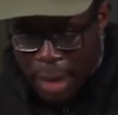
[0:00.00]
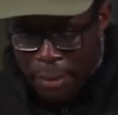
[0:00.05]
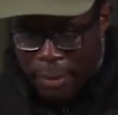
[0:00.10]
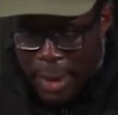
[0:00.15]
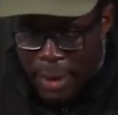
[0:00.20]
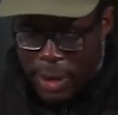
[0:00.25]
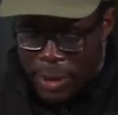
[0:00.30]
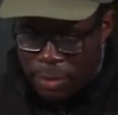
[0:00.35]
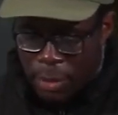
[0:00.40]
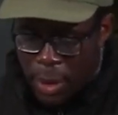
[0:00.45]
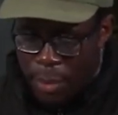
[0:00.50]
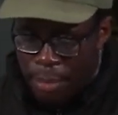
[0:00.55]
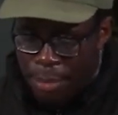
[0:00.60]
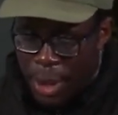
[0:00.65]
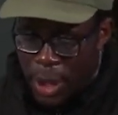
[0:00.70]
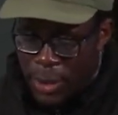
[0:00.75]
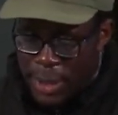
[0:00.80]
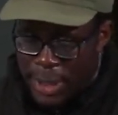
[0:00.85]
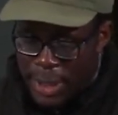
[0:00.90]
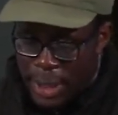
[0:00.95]
There is one
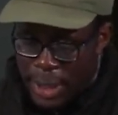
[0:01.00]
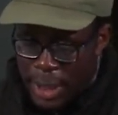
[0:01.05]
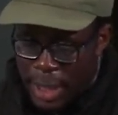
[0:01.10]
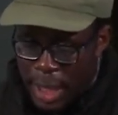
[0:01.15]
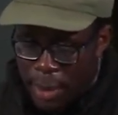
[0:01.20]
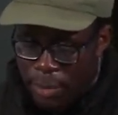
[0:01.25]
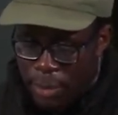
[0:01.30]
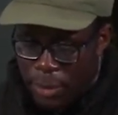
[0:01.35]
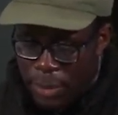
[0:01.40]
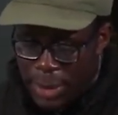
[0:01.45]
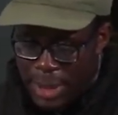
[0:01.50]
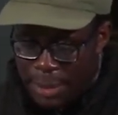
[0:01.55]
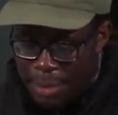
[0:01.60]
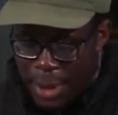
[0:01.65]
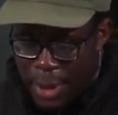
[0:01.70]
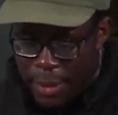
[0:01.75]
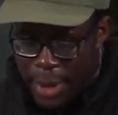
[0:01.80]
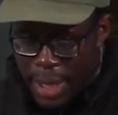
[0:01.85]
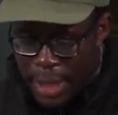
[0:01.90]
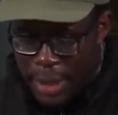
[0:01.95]
body and one
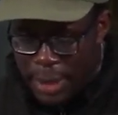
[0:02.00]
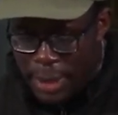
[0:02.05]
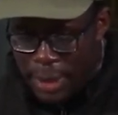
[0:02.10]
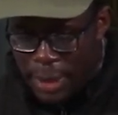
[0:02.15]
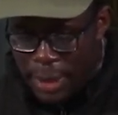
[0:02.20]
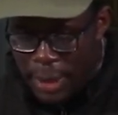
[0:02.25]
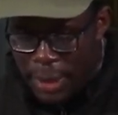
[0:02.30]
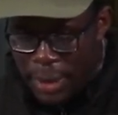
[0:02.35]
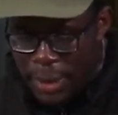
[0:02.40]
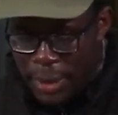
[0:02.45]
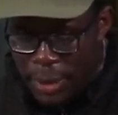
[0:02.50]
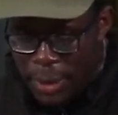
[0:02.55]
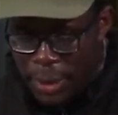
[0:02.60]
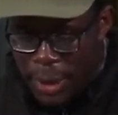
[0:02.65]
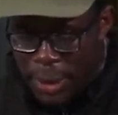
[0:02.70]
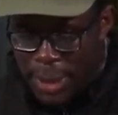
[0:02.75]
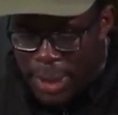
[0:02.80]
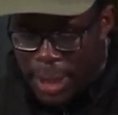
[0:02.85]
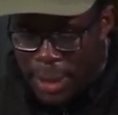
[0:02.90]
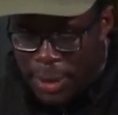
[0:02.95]
Spirit,
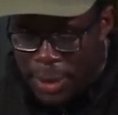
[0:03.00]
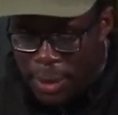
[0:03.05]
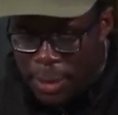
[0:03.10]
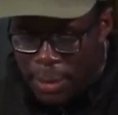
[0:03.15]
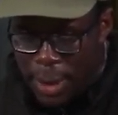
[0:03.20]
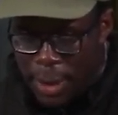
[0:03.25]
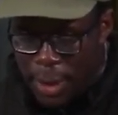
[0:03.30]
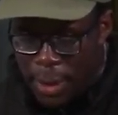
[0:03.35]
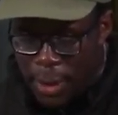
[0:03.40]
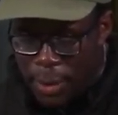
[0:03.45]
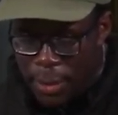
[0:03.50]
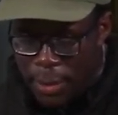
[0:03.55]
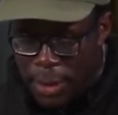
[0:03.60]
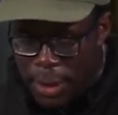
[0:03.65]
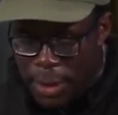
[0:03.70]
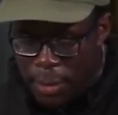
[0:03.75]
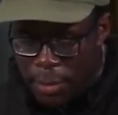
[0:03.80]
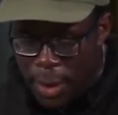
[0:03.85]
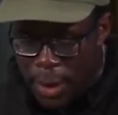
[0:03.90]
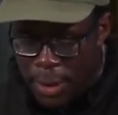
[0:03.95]
just as you were called
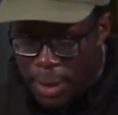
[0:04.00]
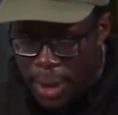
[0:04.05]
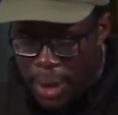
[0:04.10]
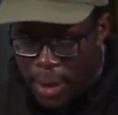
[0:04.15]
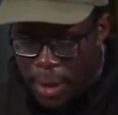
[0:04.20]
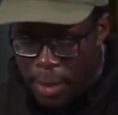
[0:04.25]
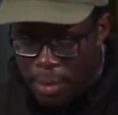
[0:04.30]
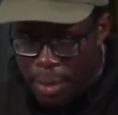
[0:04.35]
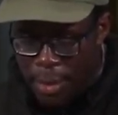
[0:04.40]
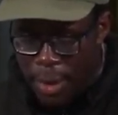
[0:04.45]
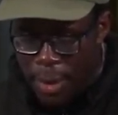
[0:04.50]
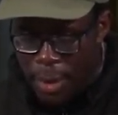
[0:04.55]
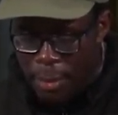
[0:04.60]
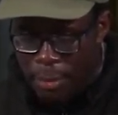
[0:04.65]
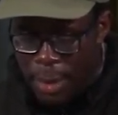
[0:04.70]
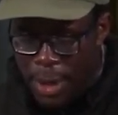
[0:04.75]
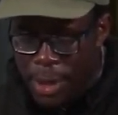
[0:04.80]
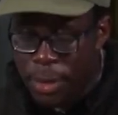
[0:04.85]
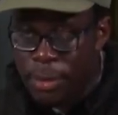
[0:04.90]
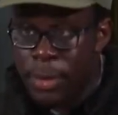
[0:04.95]
to one hope
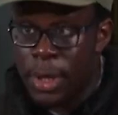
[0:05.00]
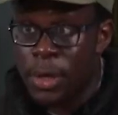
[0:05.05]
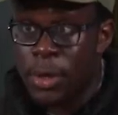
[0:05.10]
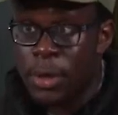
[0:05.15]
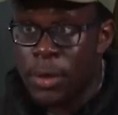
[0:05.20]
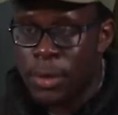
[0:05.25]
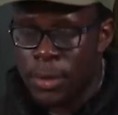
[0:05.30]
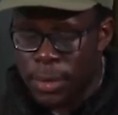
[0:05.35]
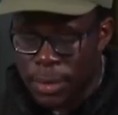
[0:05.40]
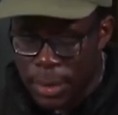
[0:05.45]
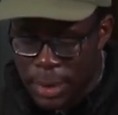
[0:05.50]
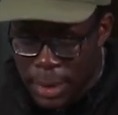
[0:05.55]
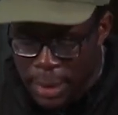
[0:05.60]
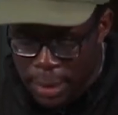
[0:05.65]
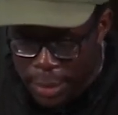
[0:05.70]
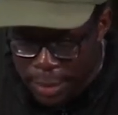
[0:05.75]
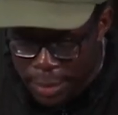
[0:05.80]
when you were called.